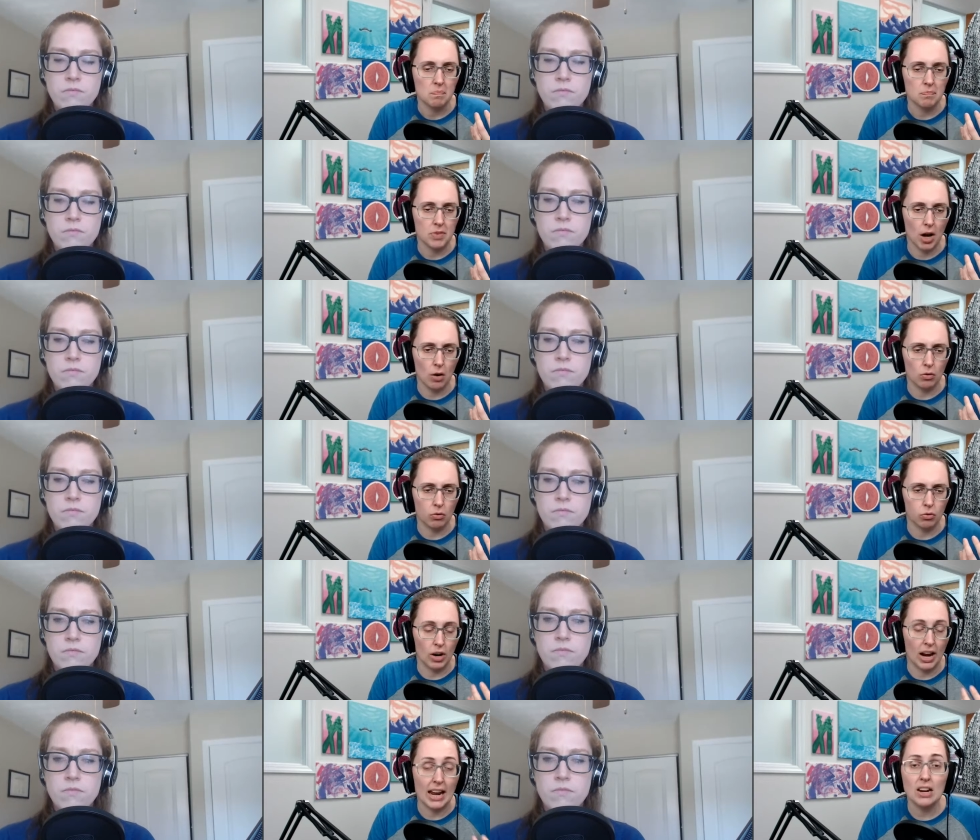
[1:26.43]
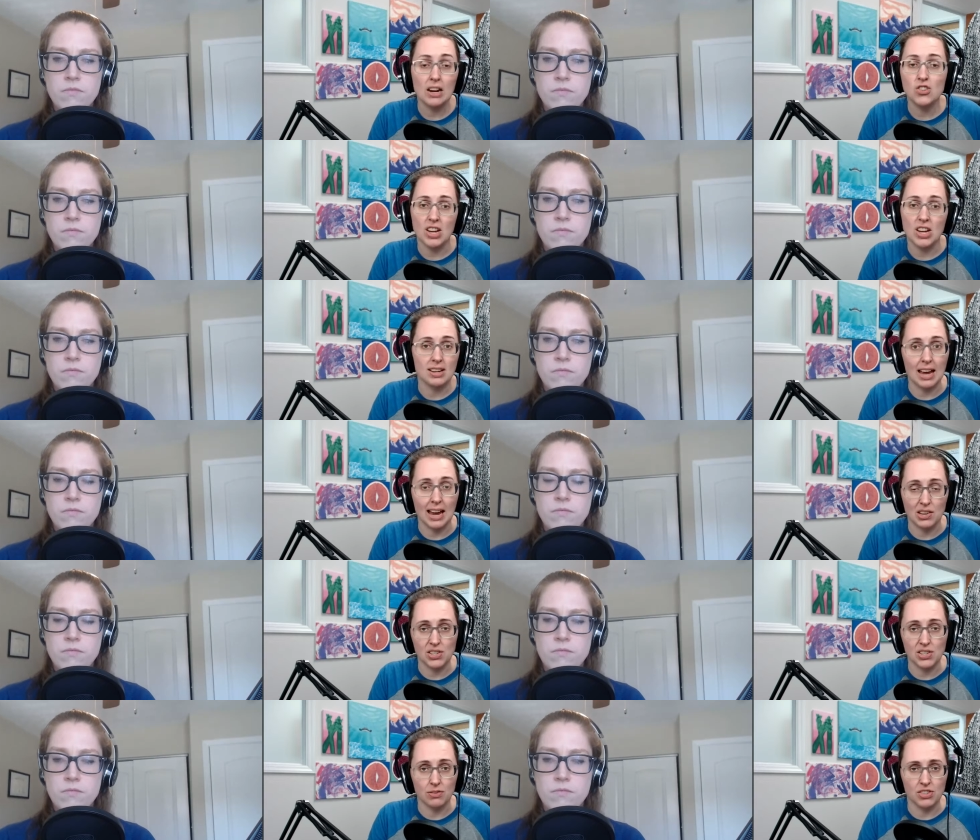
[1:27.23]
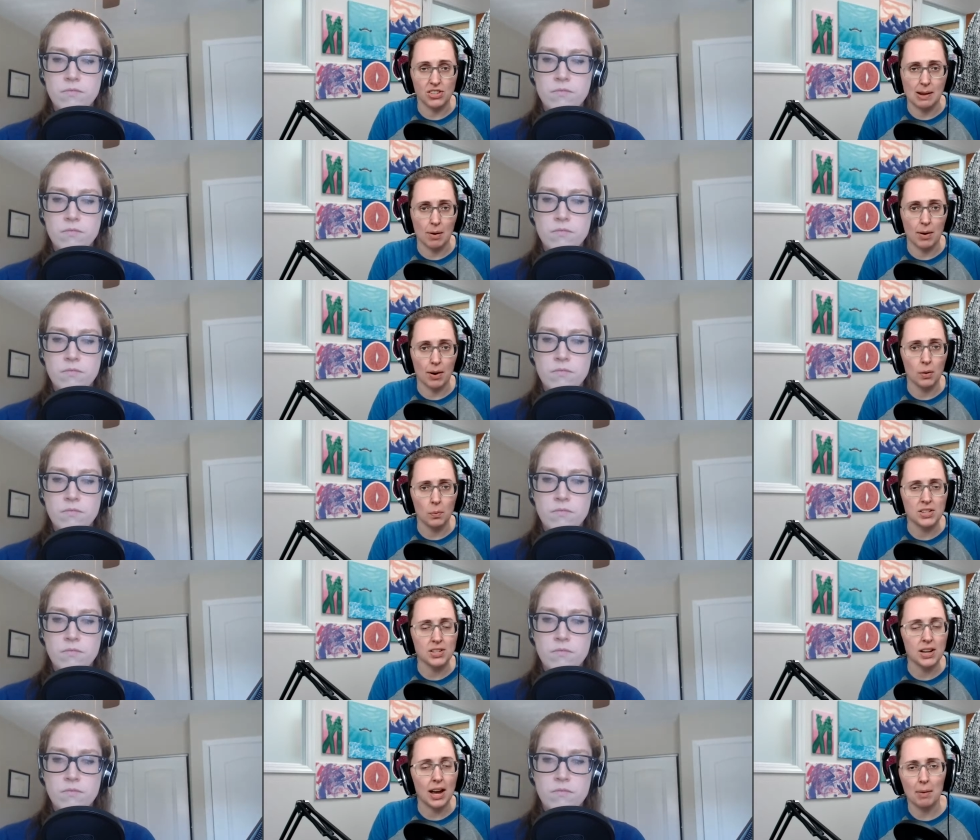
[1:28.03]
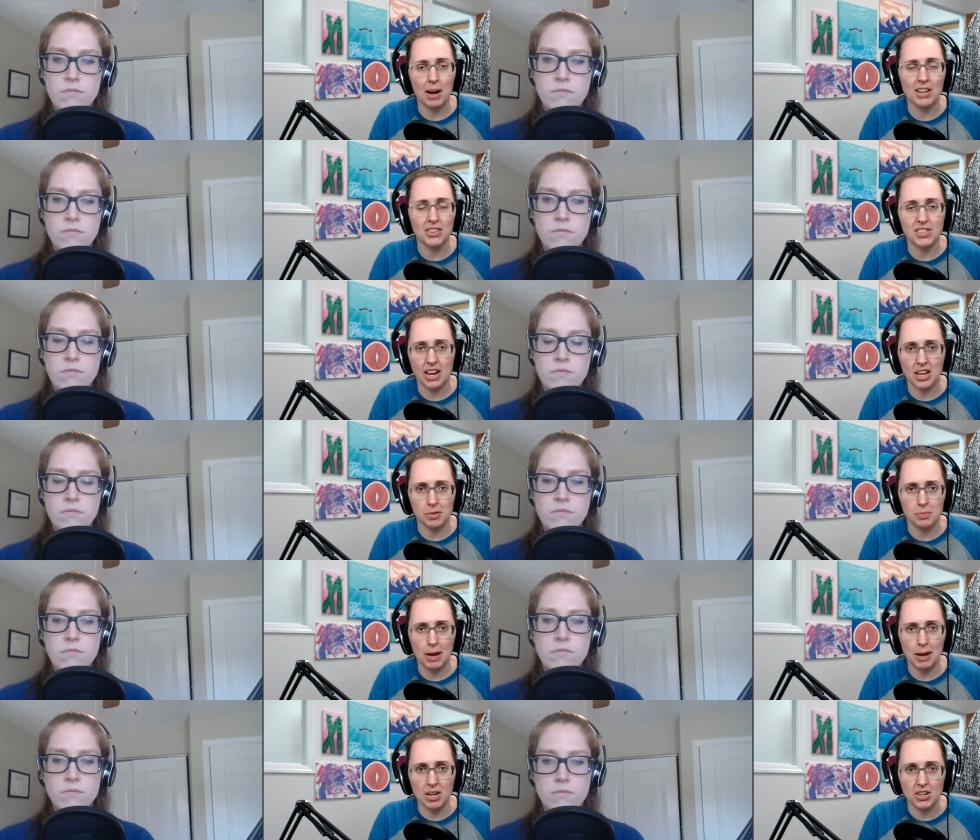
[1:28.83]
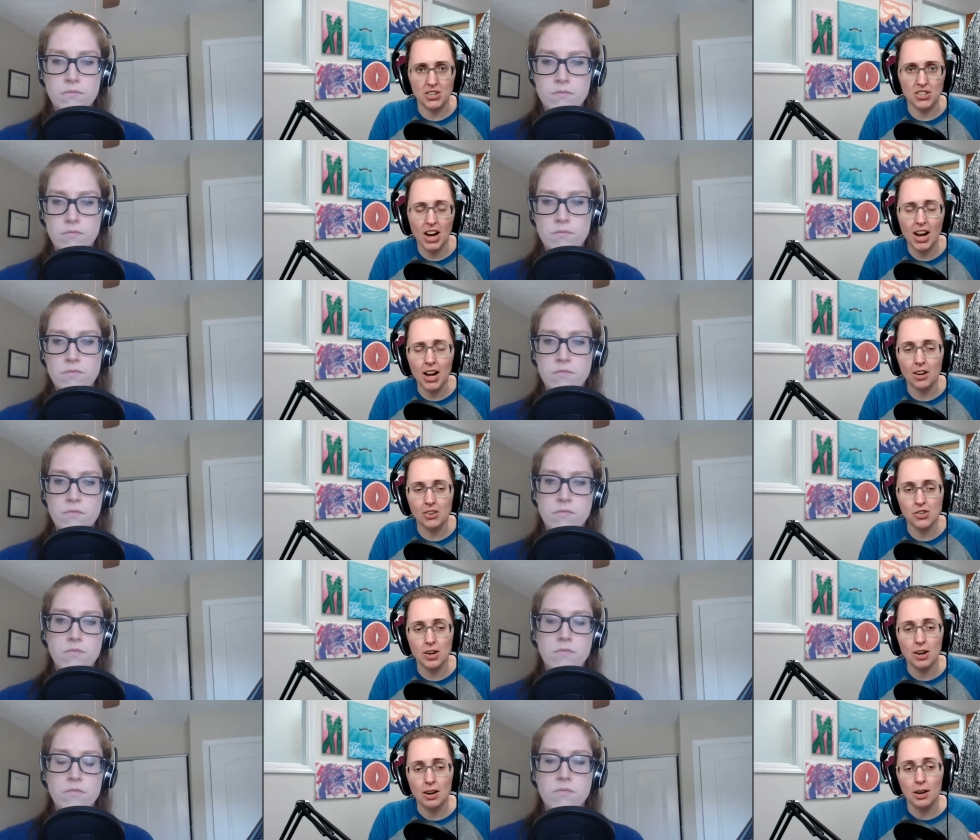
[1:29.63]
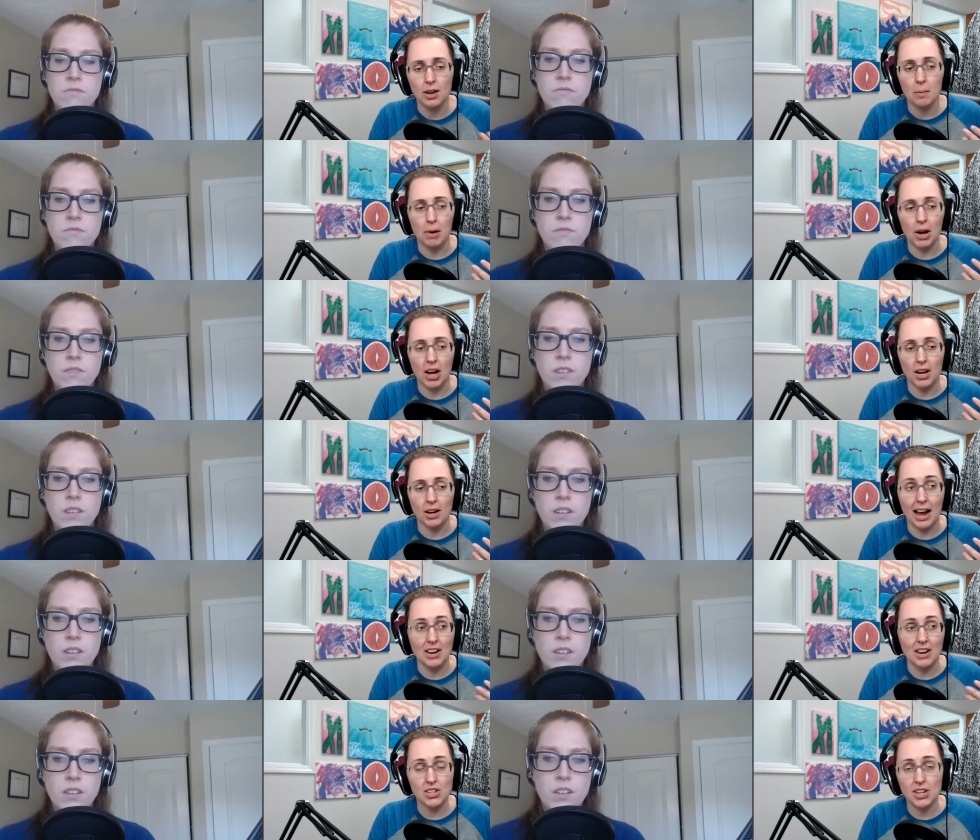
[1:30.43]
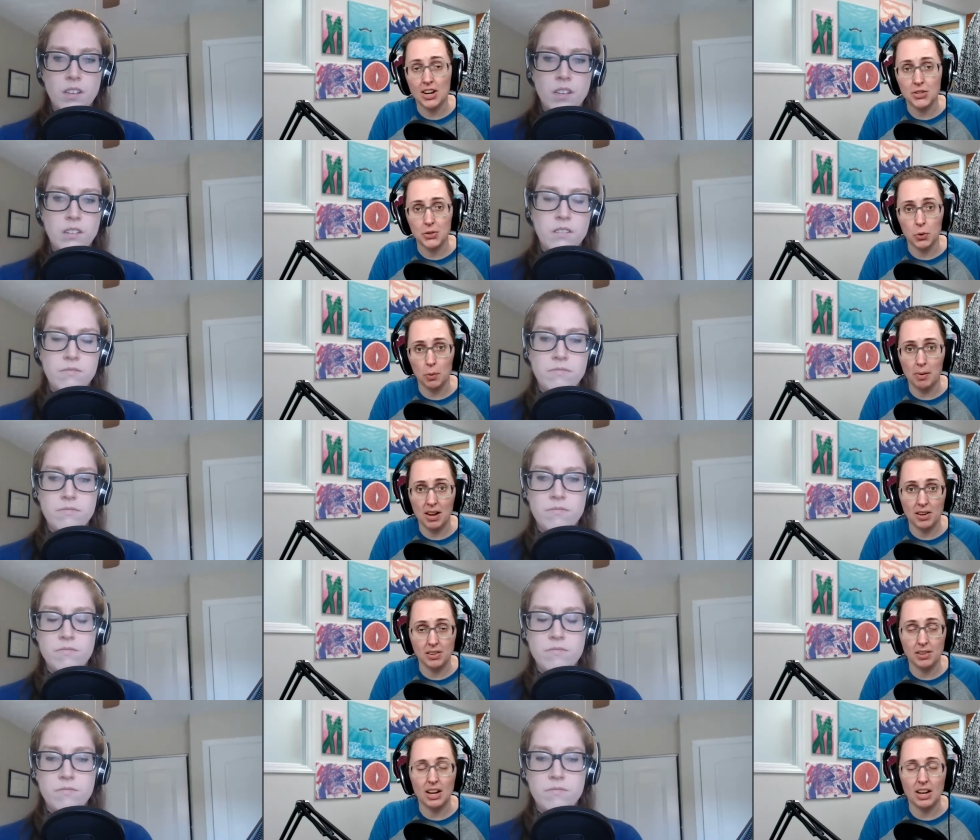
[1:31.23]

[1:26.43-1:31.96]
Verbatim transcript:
Speaker 1: a raging case of SIBO. We hypothesize maybe a touch, but I just got a stool, a